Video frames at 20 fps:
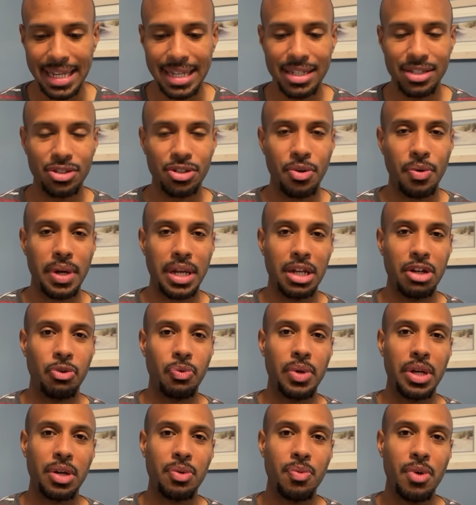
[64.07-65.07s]
is going into
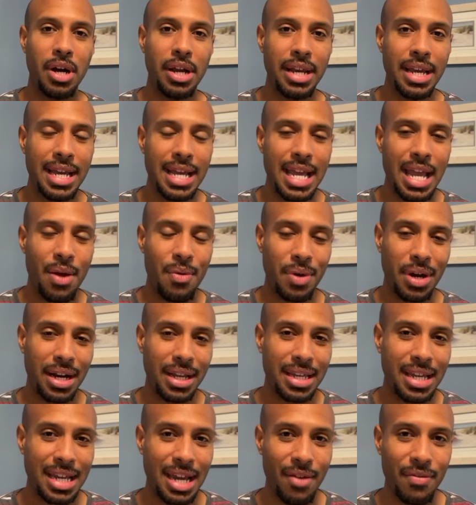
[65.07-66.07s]
week one? And we're going to
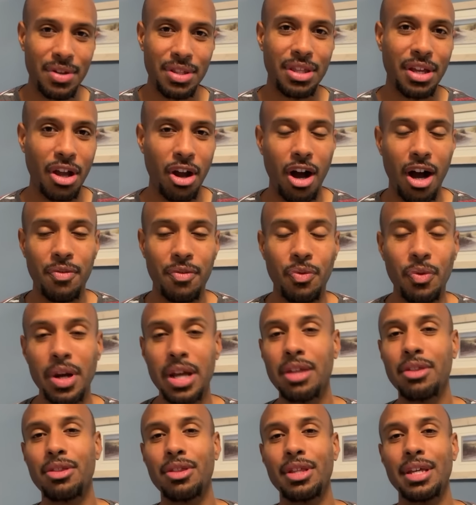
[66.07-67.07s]
kick everything off
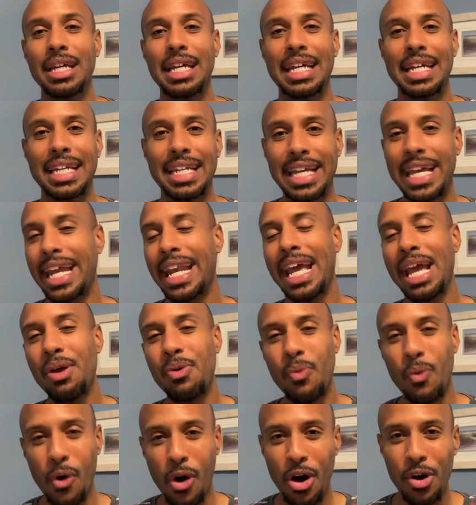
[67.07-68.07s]
with Kene
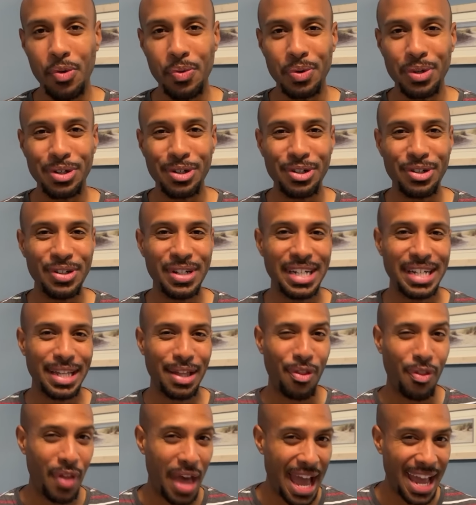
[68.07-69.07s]
Nwangwu.
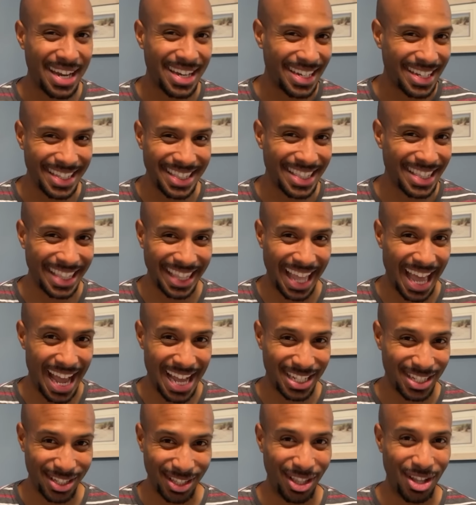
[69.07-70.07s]
That didn't
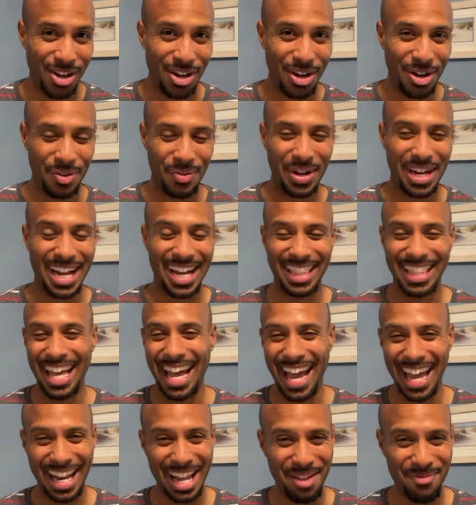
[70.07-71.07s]
last long. We got
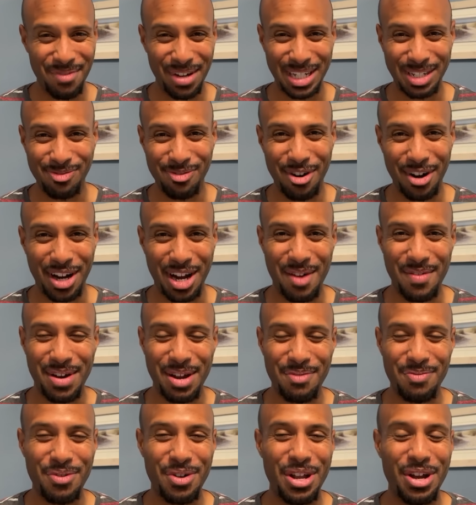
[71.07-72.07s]
that and much more coming
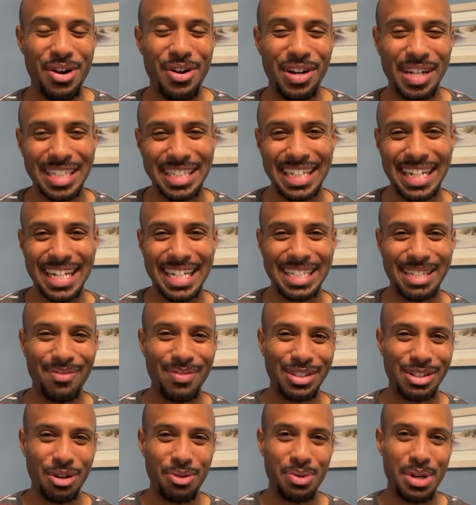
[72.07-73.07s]
up for you on today's
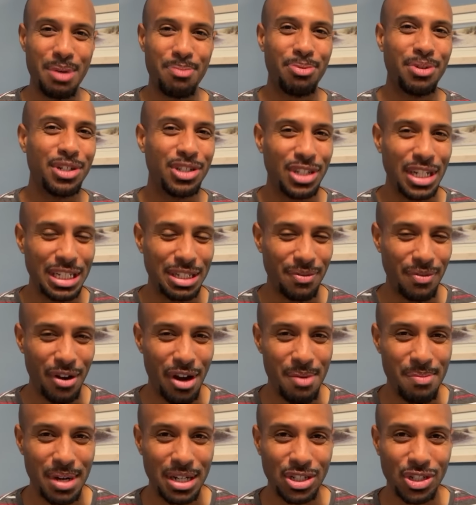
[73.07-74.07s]
episode. We appreciate you
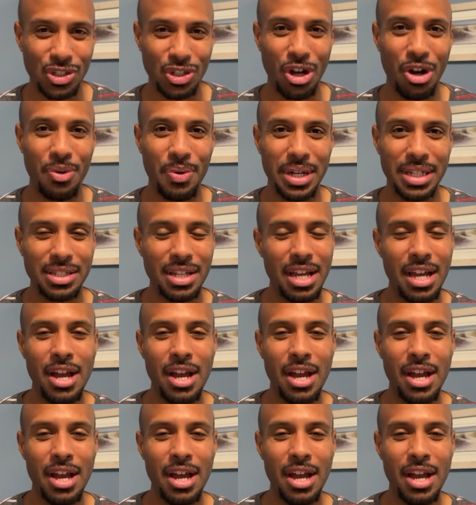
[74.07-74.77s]
very much, as always,